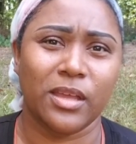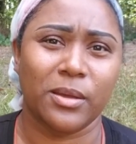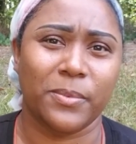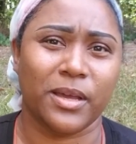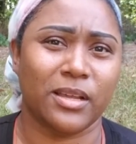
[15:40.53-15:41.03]

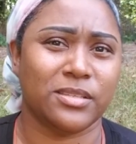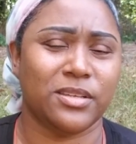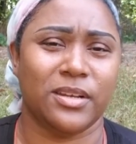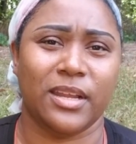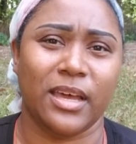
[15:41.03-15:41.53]
because
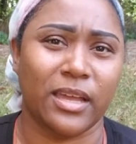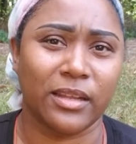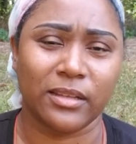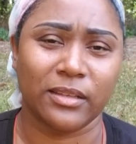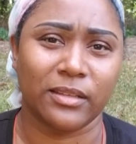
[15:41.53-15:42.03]
they're not,
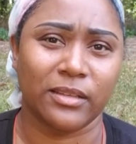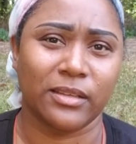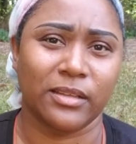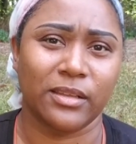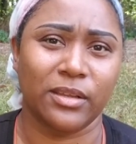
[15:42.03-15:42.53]

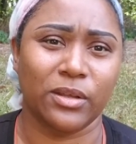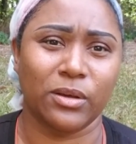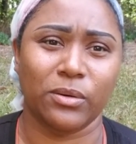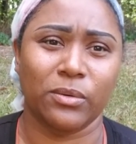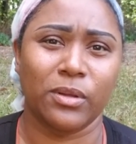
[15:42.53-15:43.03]
you
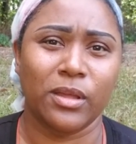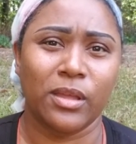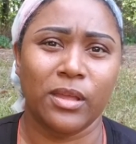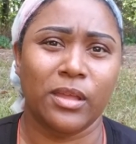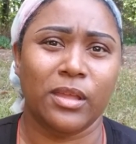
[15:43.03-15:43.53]
know.
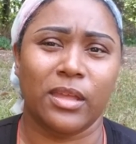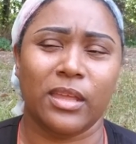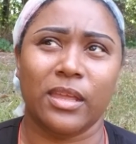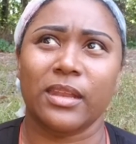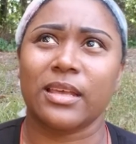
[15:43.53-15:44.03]

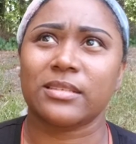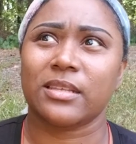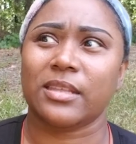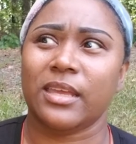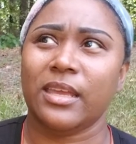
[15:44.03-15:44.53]
And that's the
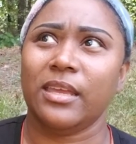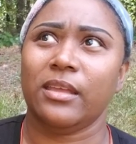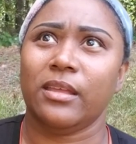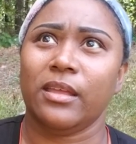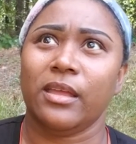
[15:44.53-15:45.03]

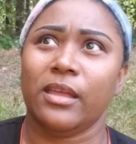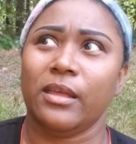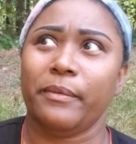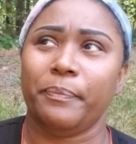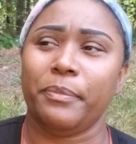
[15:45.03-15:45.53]
thing.
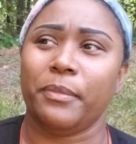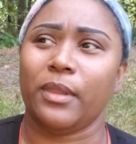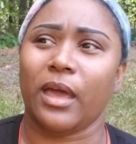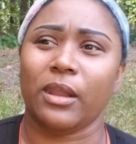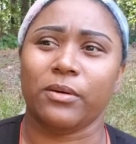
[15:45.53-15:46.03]

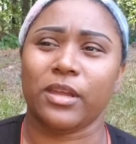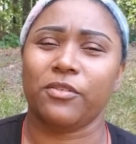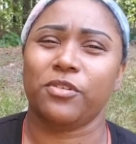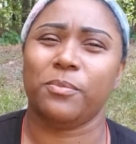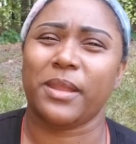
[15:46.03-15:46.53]
I don't care
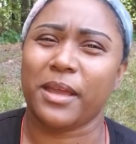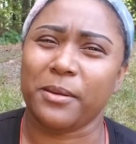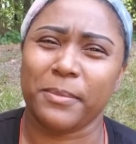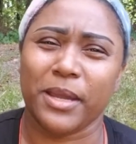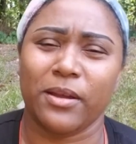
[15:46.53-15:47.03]
if you're Black
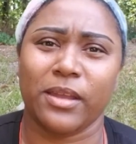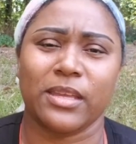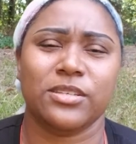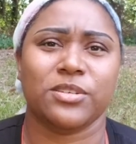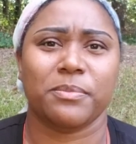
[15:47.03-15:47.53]

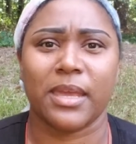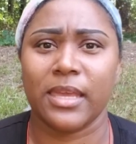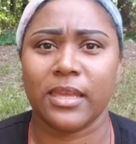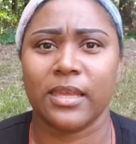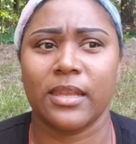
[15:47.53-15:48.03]
American,
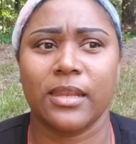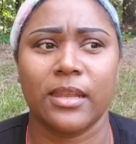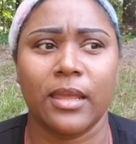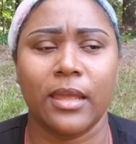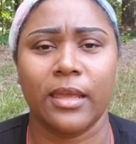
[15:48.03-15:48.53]
Jamaican,
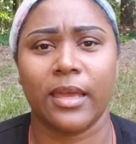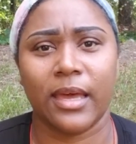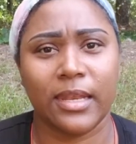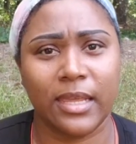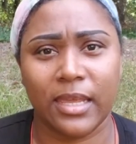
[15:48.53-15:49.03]

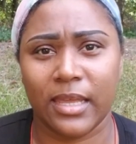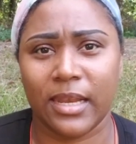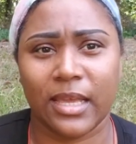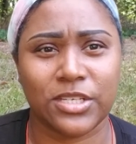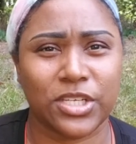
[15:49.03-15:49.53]
Ghanaian,
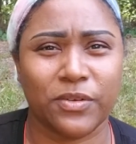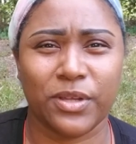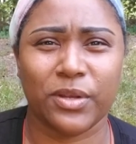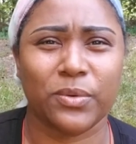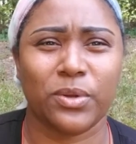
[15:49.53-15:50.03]

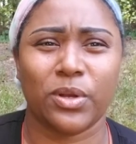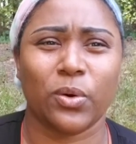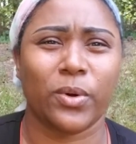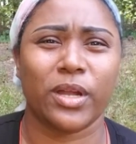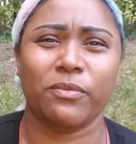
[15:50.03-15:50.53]
Nigerian, you know,
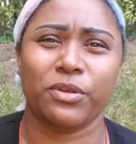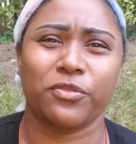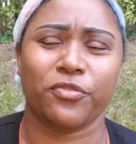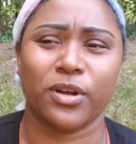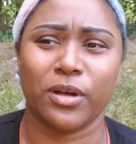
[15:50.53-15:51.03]
wherever you're
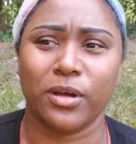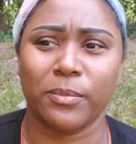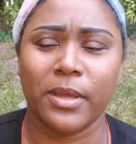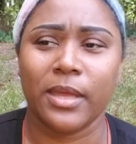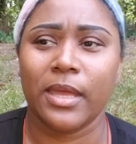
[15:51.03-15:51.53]
from,
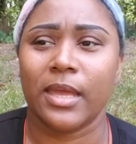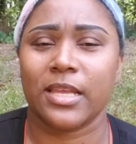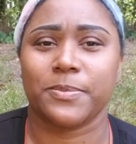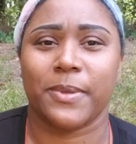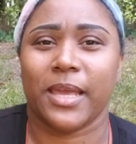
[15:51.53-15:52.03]

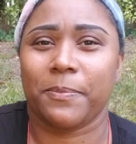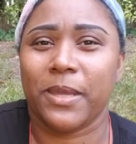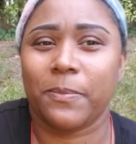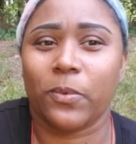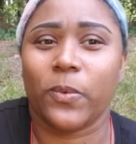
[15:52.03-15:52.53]
as Black
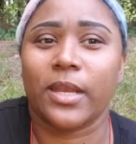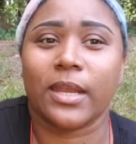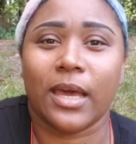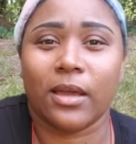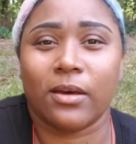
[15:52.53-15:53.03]
people, we
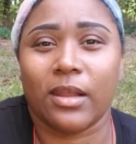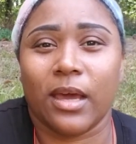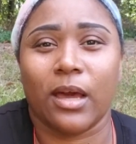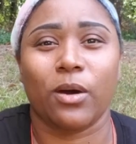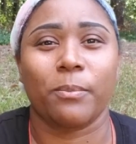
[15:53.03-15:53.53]
not gonna
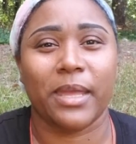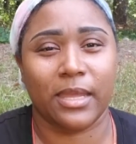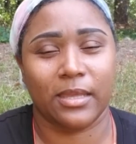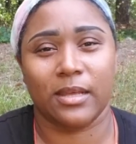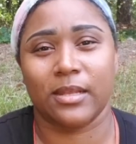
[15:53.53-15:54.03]
all make
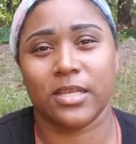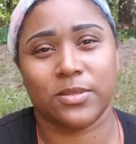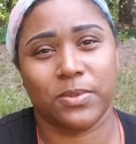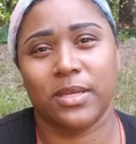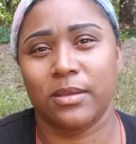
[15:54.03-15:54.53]
it unless
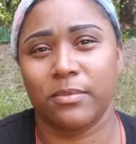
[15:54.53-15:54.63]
we